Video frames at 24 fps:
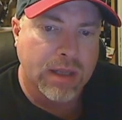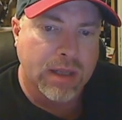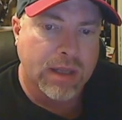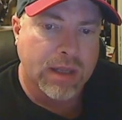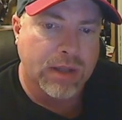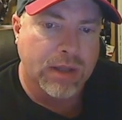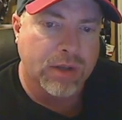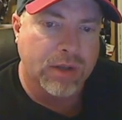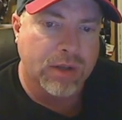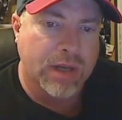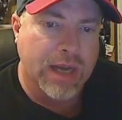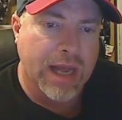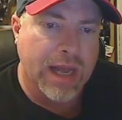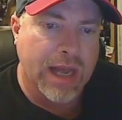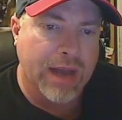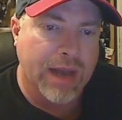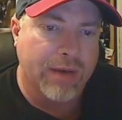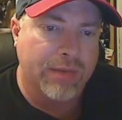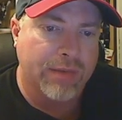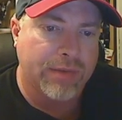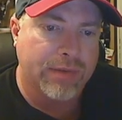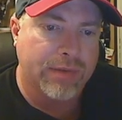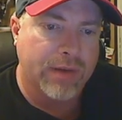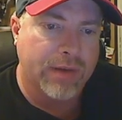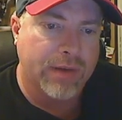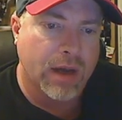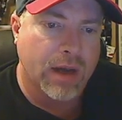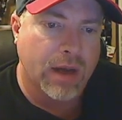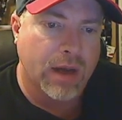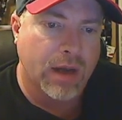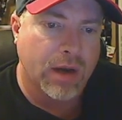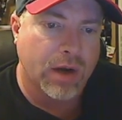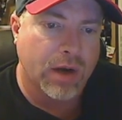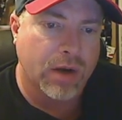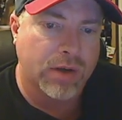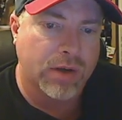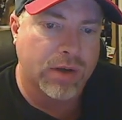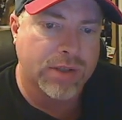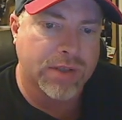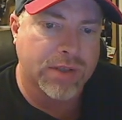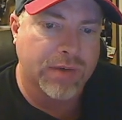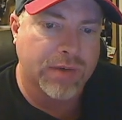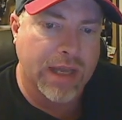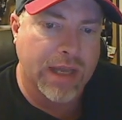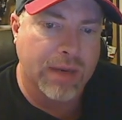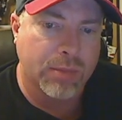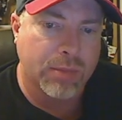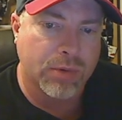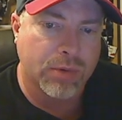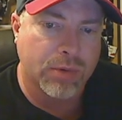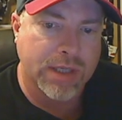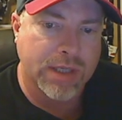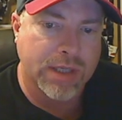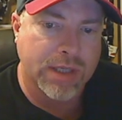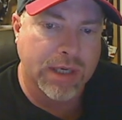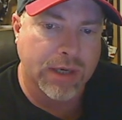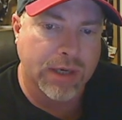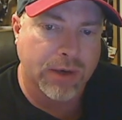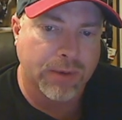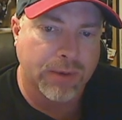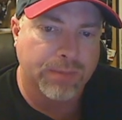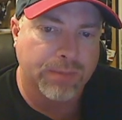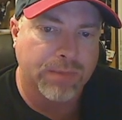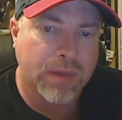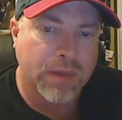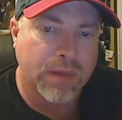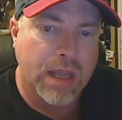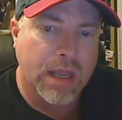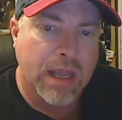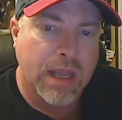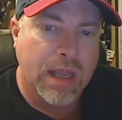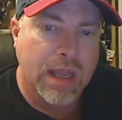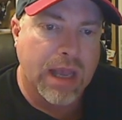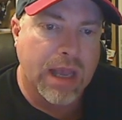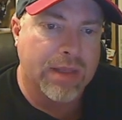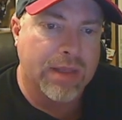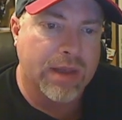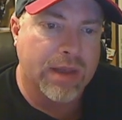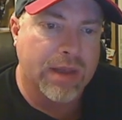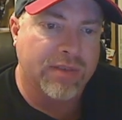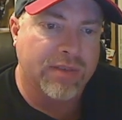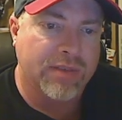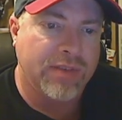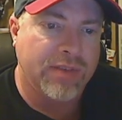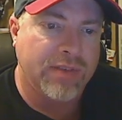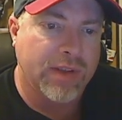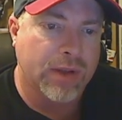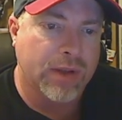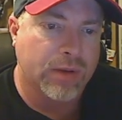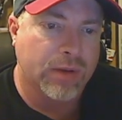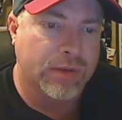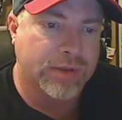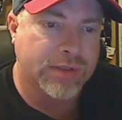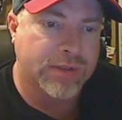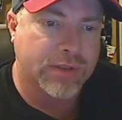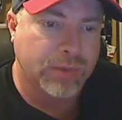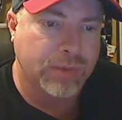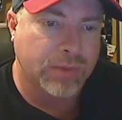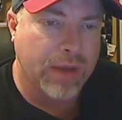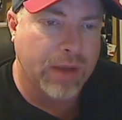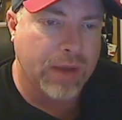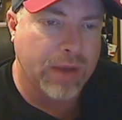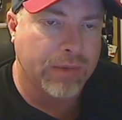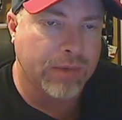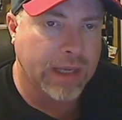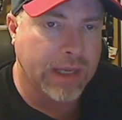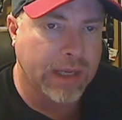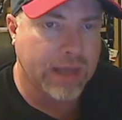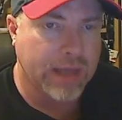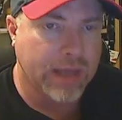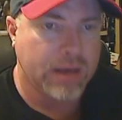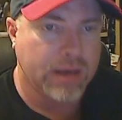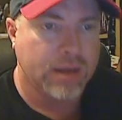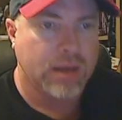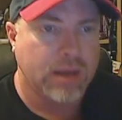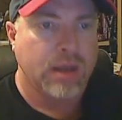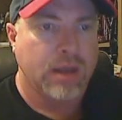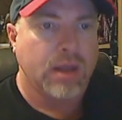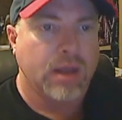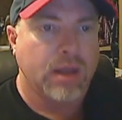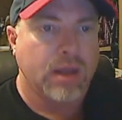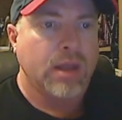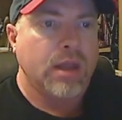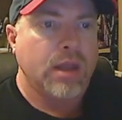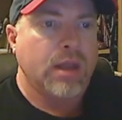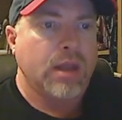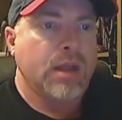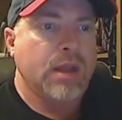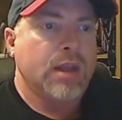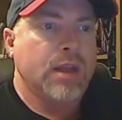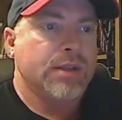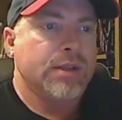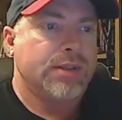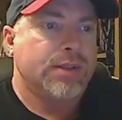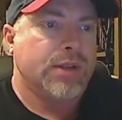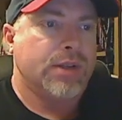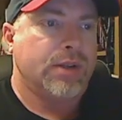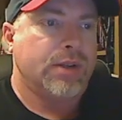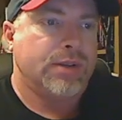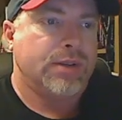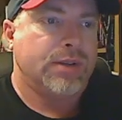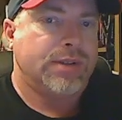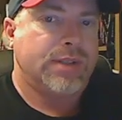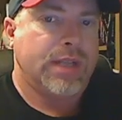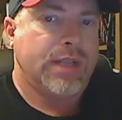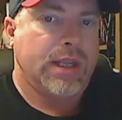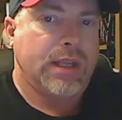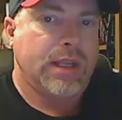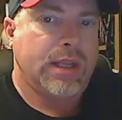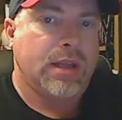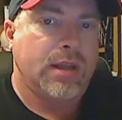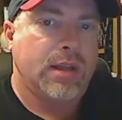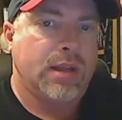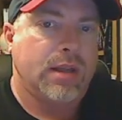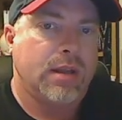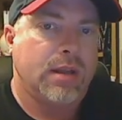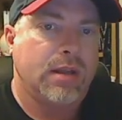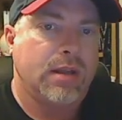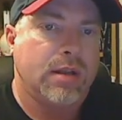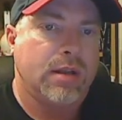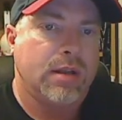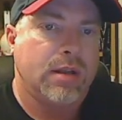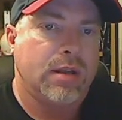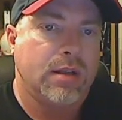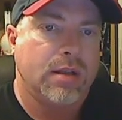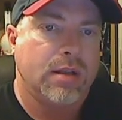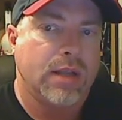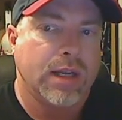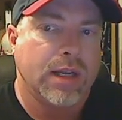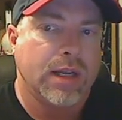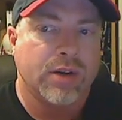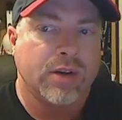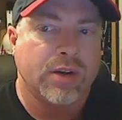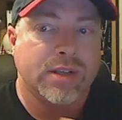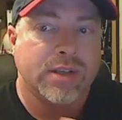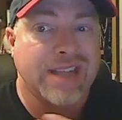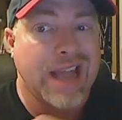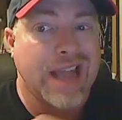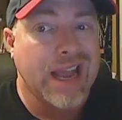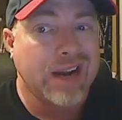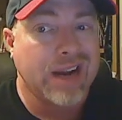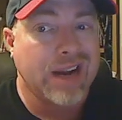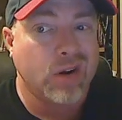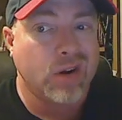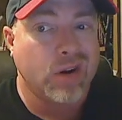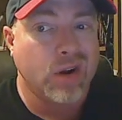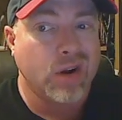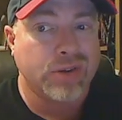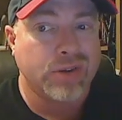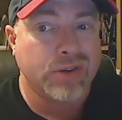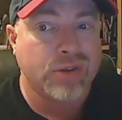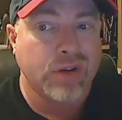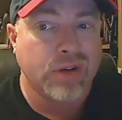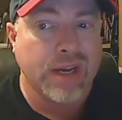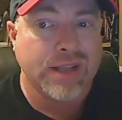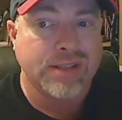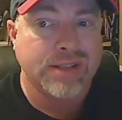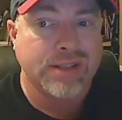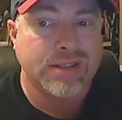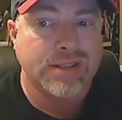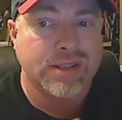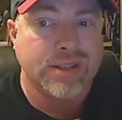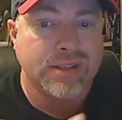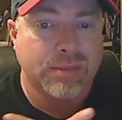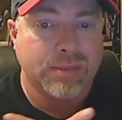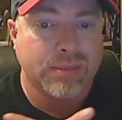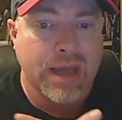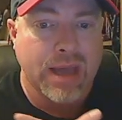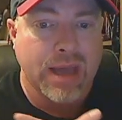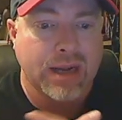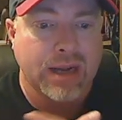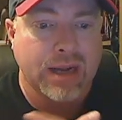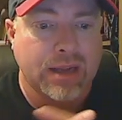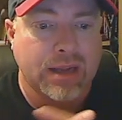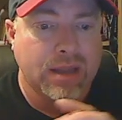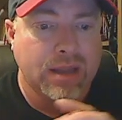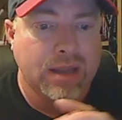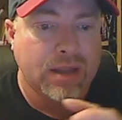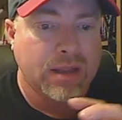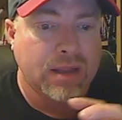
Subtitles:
you could have herds of animals here and then fields surrounding it. So you see increase in agriculture and systematic